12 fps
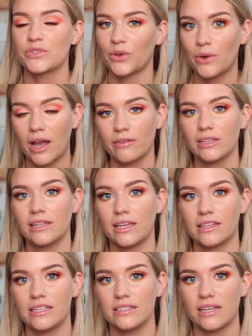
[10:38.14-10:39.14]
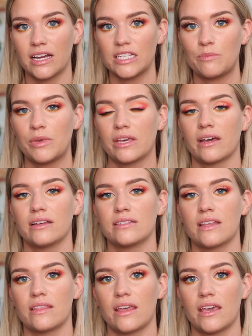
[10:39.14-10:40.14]
So I really like these guys
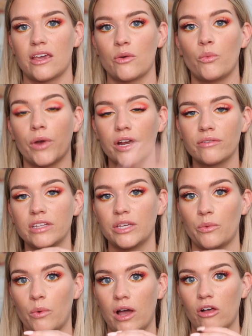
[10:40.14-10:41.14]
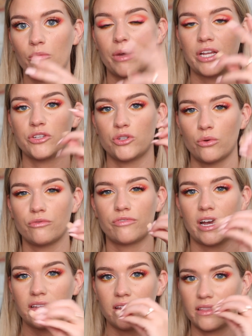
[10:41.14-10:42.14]
because they wear really well, but I don't
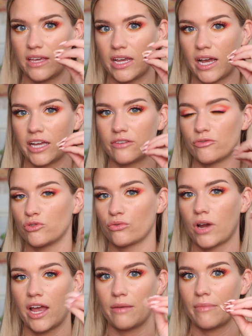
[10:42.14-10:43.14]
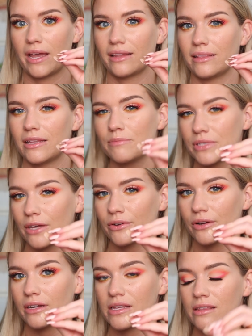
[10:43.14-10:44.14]
find that they kind of dry my lips
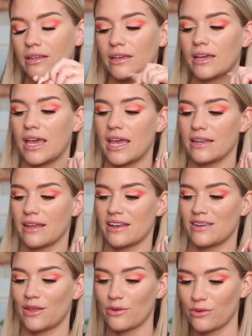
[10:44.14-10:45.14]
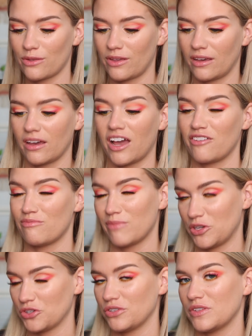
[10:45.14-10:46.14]
out or anything. And another thing, I've
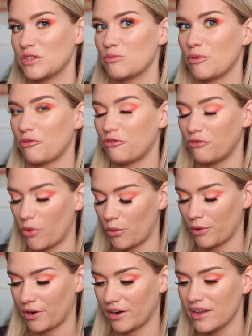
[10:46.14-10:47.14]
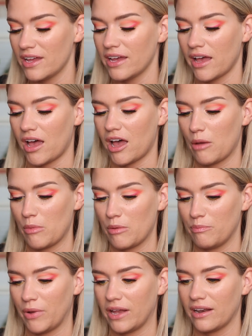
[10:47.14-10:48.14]
mentioned this before,
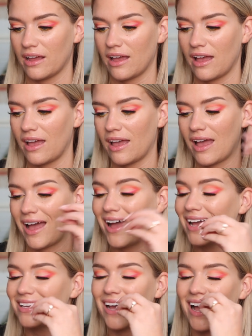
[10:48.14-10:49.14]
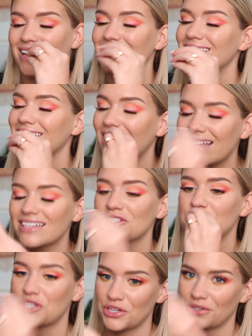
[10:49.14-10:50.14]
um, but I, I like a
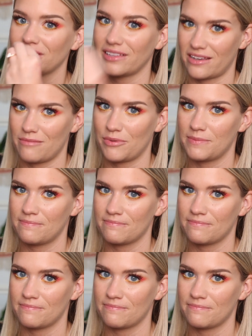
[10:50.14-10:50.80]
sheer lip.